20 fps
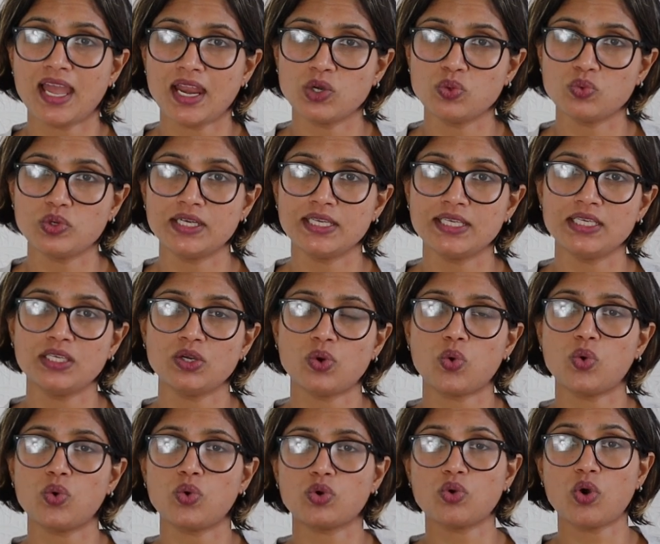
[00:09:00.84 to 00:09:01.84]
annually
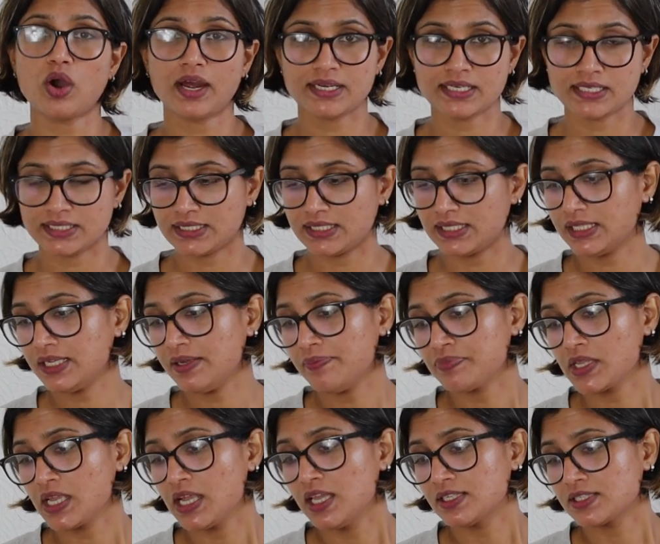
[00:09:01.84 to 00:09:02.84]
or quarterly.
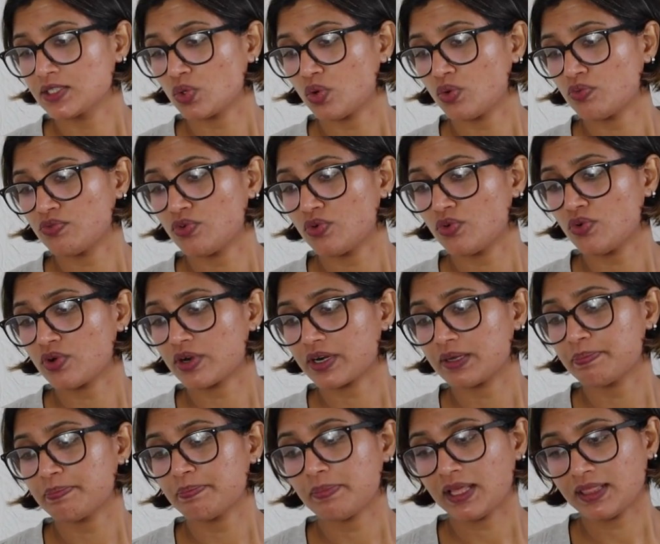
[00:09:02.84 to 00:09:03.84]
So for
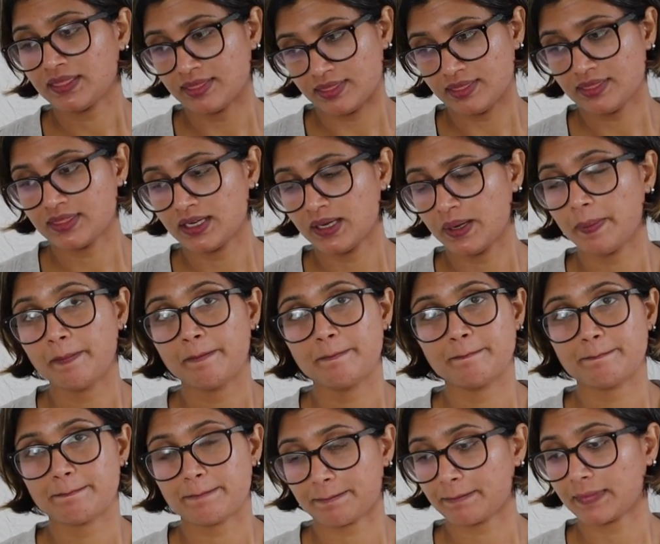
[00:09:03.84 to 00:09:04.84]
a month,
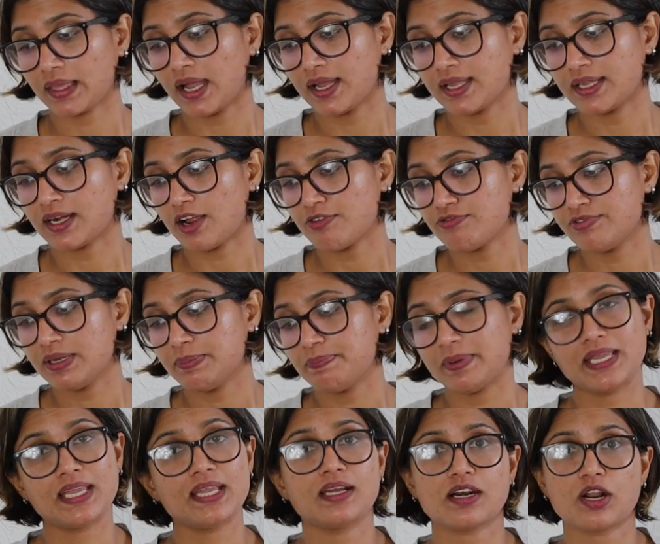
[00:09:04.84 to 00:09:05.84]
I roughly
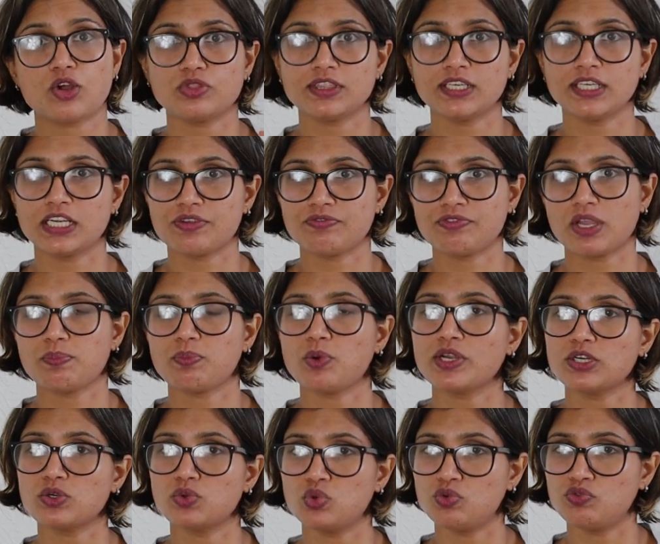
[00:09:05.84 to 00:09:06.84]
pay around
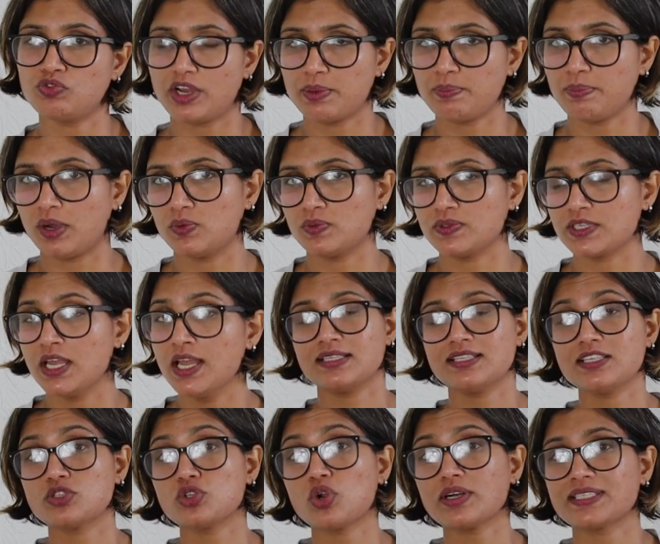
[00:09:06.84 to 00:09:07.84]
£35.25.
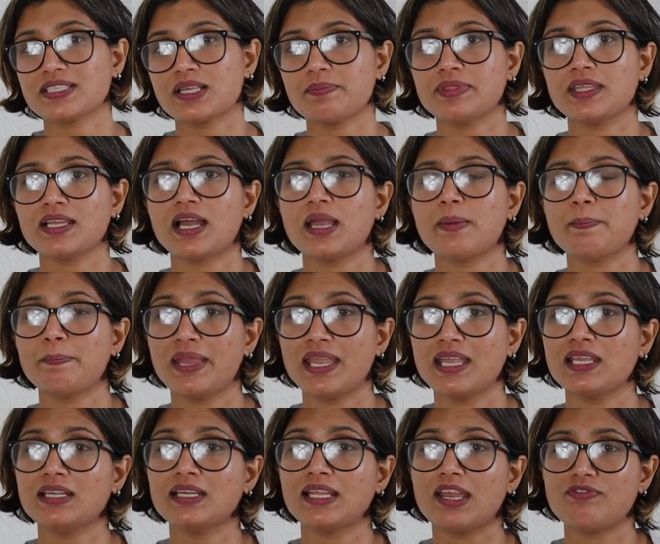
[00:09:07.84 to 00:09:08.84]
This is not something I'm
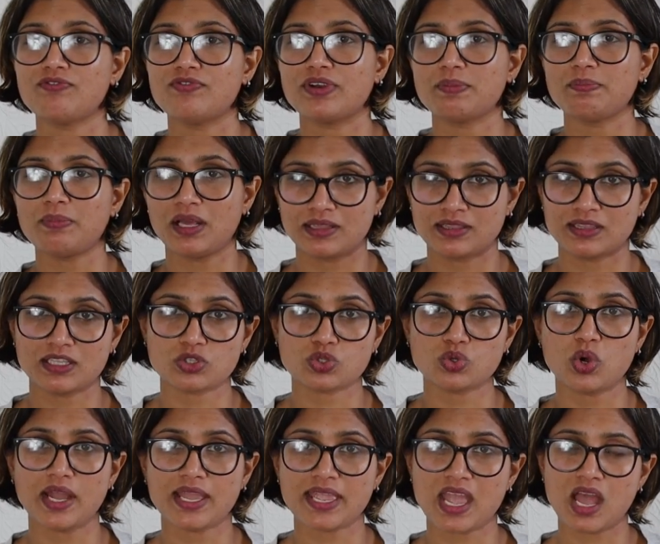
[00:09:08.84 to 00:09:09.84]
paying every month.
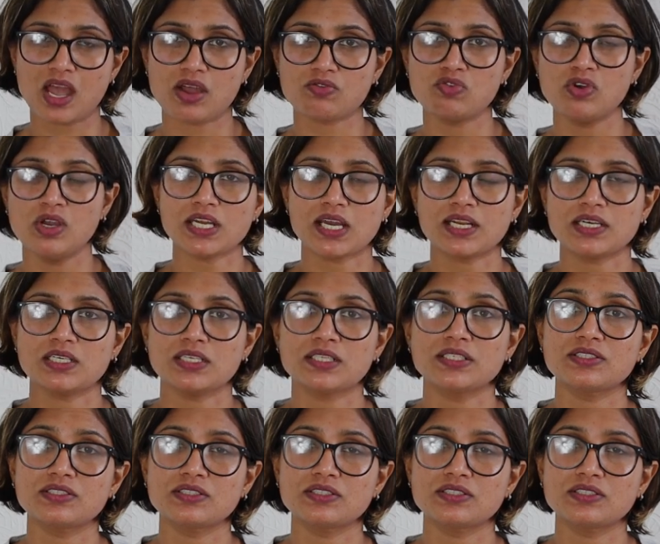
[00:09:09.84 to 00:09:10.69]
So I have done a